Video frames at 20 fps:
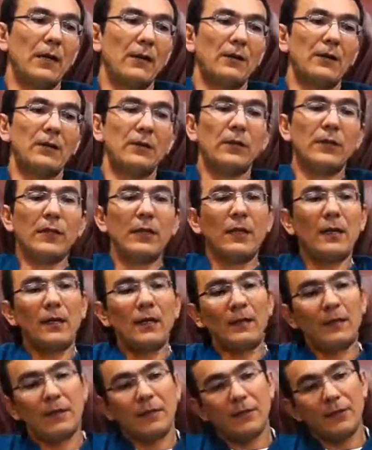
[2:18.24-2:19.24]
was looking
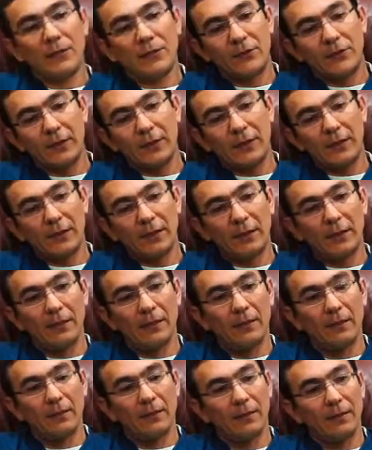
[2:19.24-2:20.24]
at this thing,
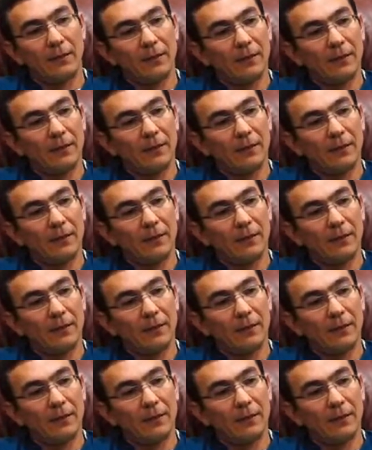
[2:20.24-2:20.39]
and